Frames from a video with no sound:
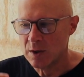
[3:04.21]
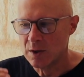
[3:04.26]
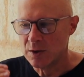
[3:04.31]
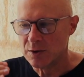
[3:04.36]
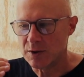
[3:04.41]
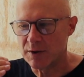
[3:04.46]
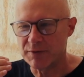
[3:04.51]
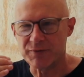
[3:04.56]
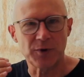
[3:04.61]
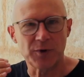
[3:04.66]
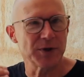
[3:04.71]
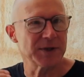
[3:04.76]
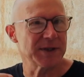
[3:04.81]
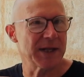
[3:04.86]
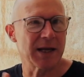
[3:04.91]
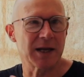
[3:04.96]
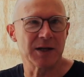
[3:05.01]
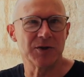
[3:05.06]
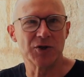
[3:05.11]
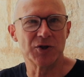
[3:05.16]
So the first
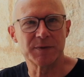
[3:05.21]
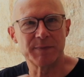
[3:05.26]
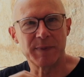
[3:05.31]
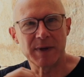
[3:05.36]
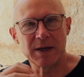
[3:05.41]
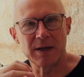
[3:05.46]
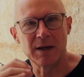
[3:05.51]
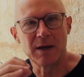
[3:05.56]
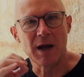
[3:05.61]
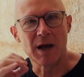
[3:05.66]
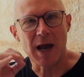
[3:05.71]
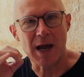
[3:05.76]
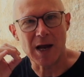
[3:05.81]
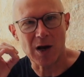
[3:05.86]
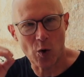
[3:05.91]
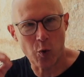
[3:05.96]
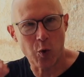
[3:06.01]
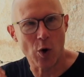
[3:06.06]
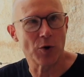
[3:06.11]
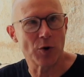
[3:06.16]
thing can just be a
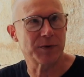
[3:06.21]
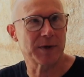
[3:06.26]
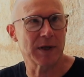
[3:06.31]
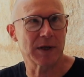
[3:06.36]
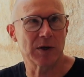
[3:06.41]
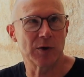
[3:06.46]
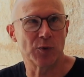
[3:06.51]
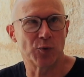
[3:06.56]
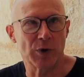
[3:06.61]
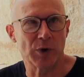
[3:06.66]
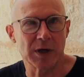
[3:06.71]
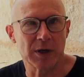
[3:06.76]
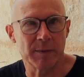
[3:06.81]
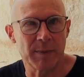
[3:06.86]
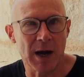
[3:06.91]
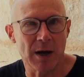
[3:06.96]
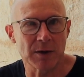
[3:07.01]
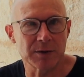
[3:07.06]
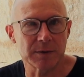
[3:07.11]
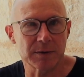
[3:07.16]
quote that you read
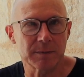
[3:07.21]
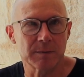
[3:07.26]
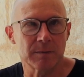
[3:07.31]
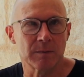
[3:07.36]
about,